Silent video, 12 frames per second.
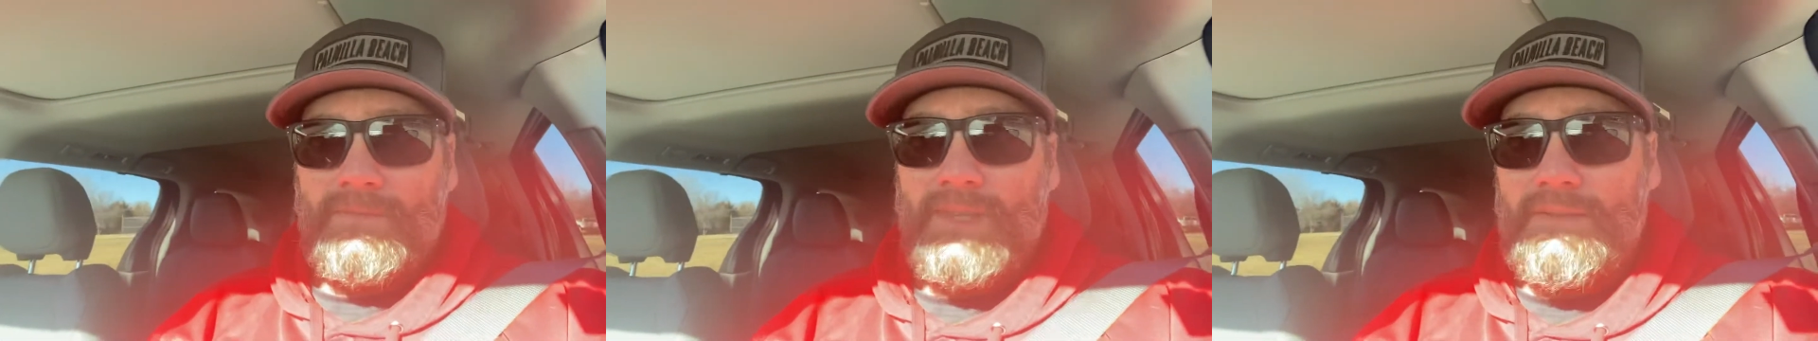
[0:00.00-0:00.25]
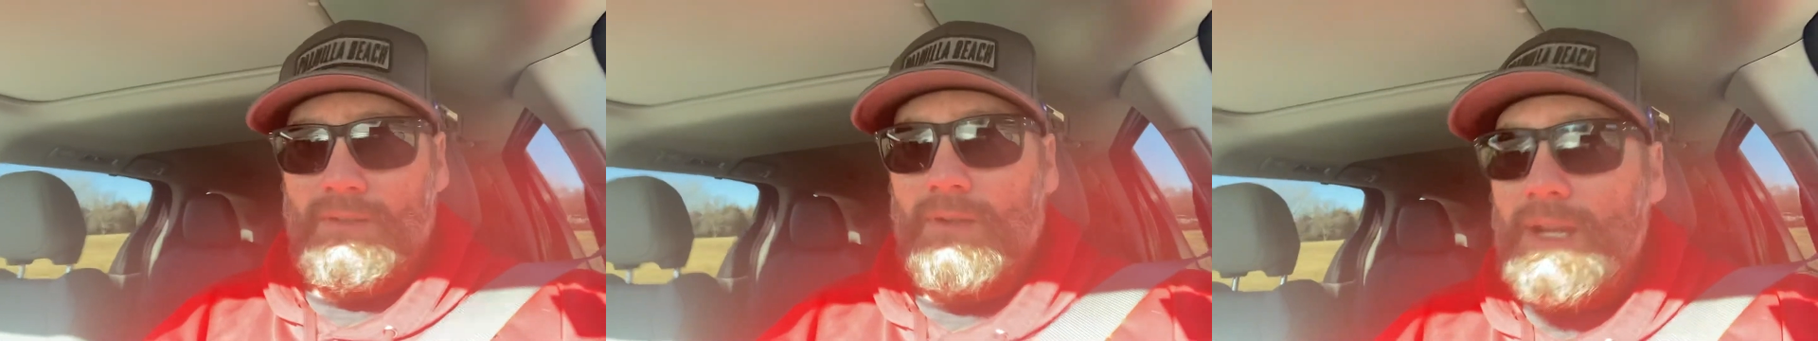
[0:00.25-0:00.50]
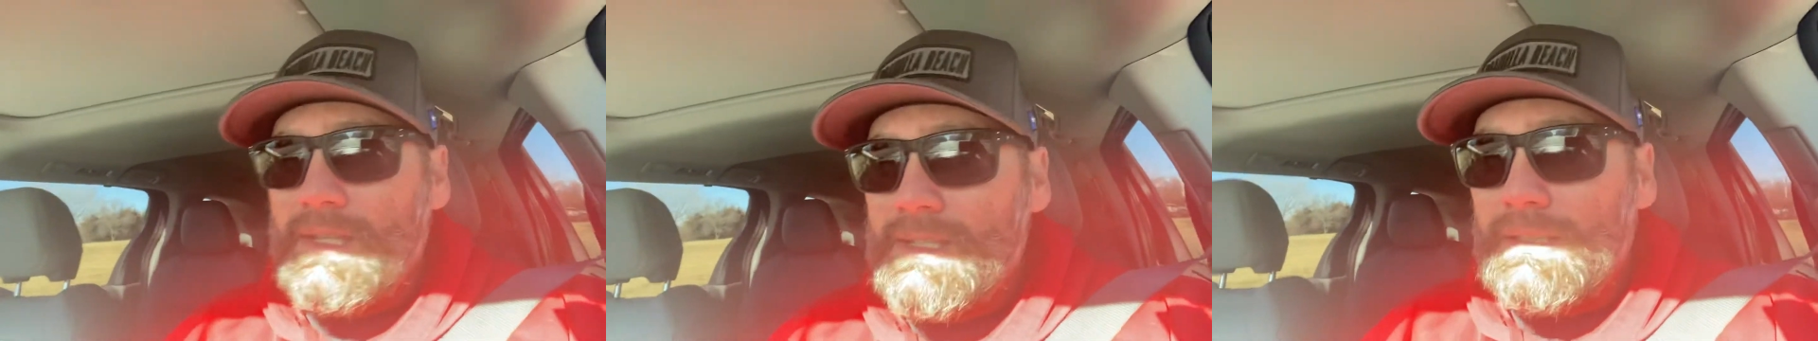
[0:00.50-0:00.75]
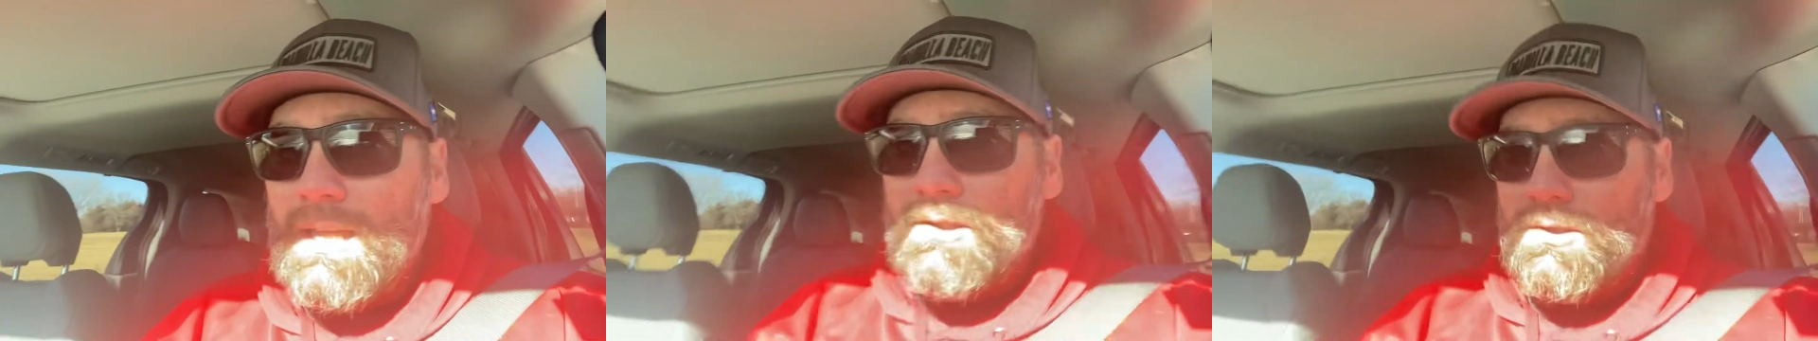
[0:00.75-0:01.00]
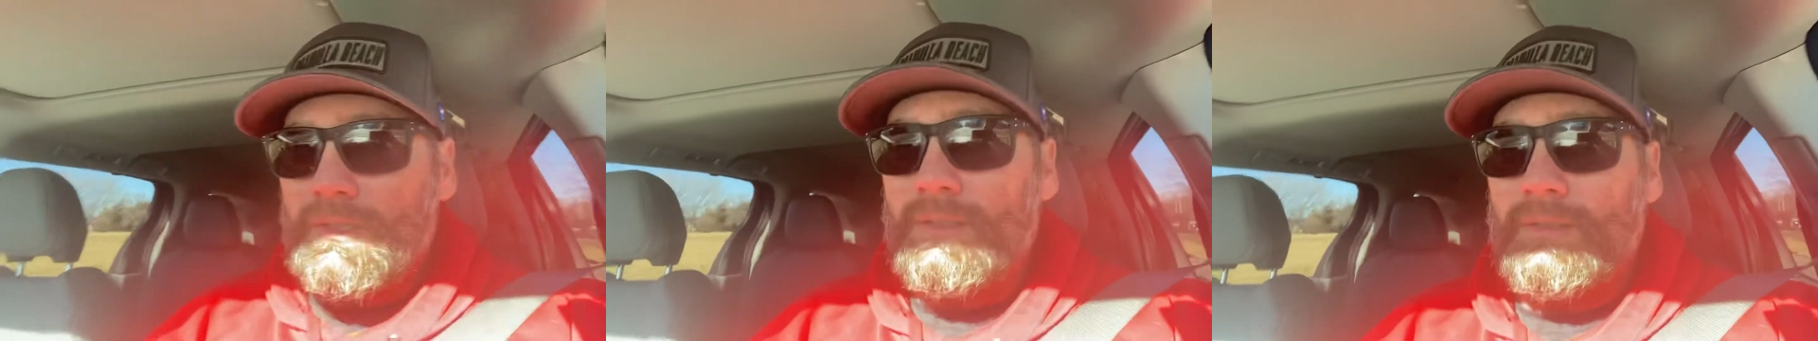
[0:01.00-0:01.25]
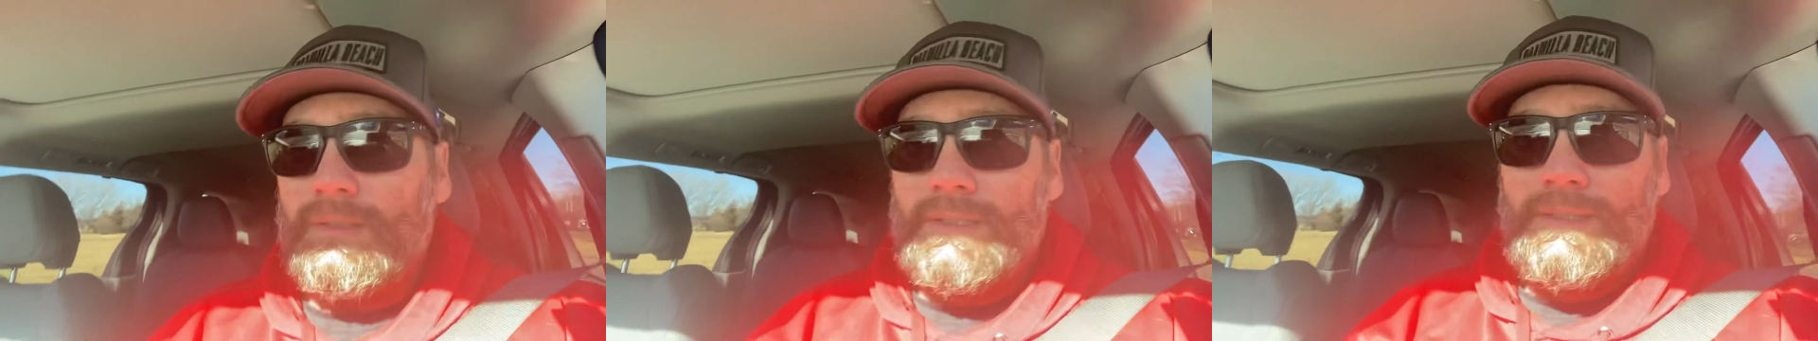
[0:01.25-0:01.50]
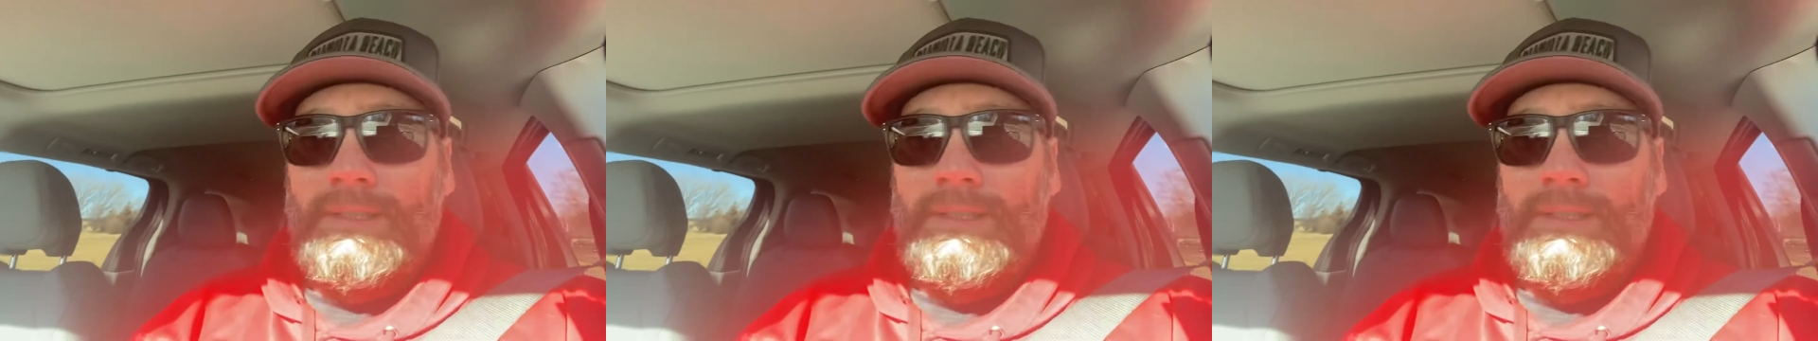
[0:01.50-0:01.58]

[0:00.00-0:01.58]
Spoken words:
They have a great selection.